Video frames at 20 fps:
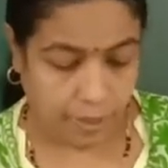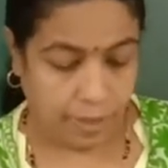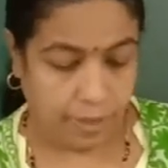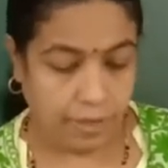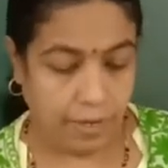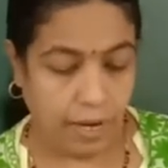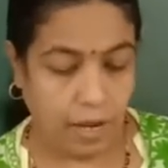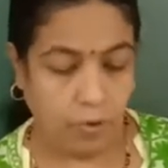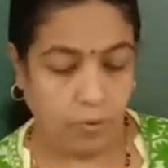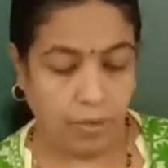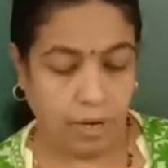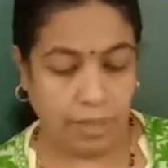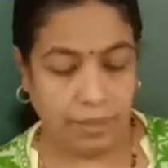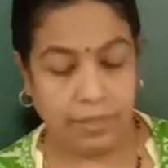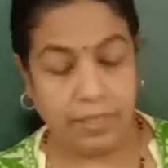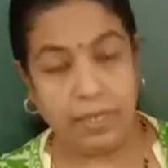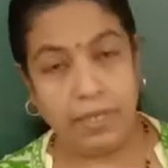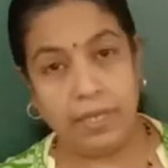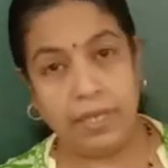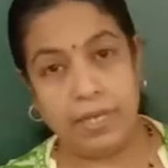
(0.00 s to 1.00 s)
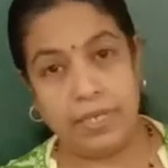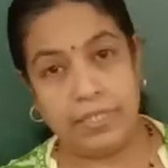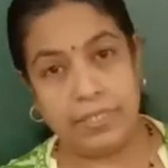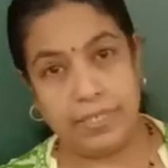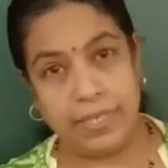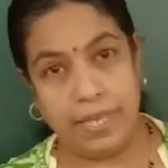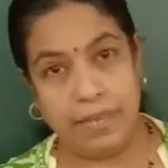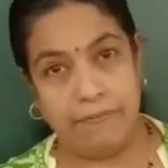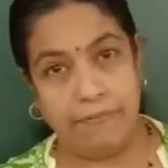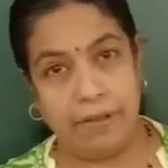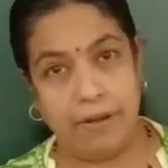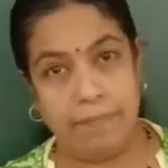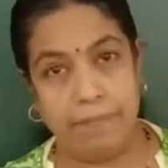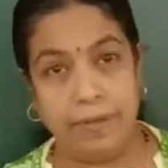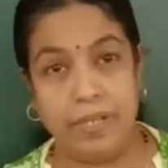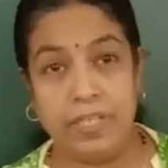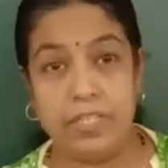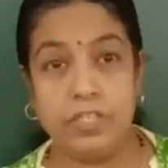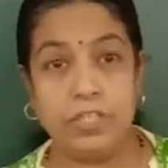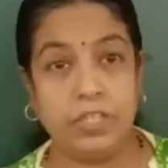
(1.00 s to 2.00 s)
Now nothing is given
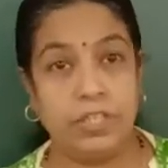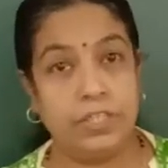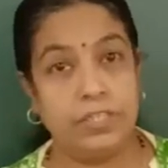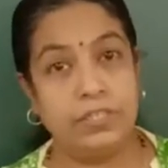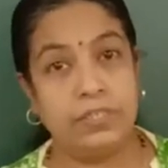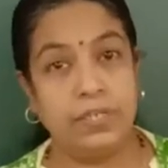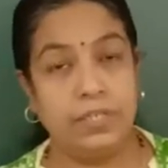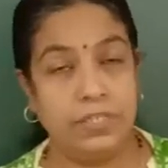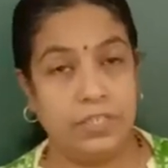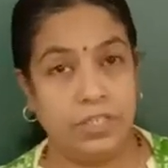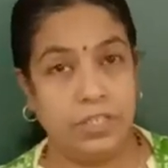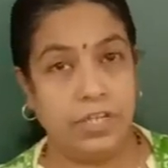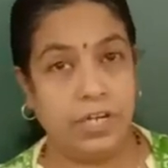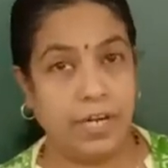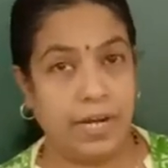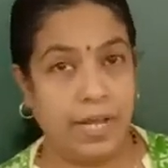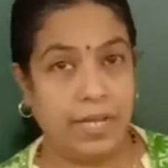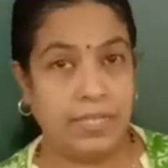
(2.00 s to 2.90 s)
means it is considered as